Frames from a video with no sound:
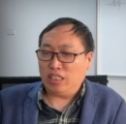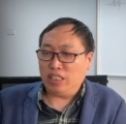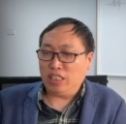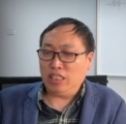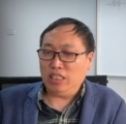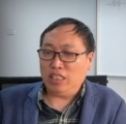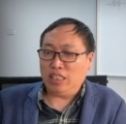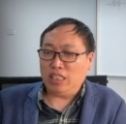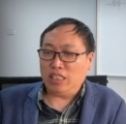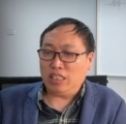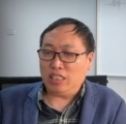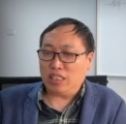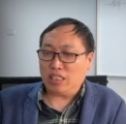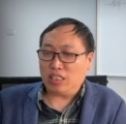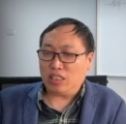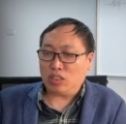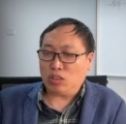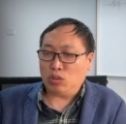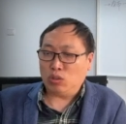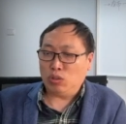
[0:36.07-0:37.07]

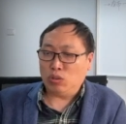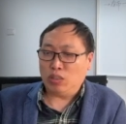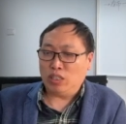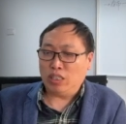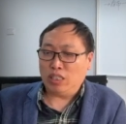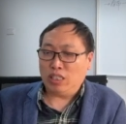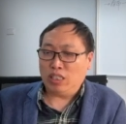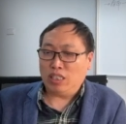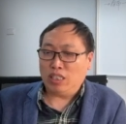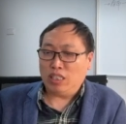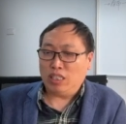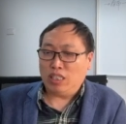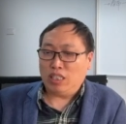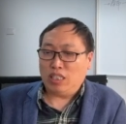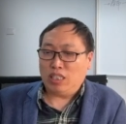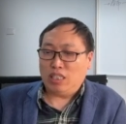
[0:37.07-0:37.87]
(silence)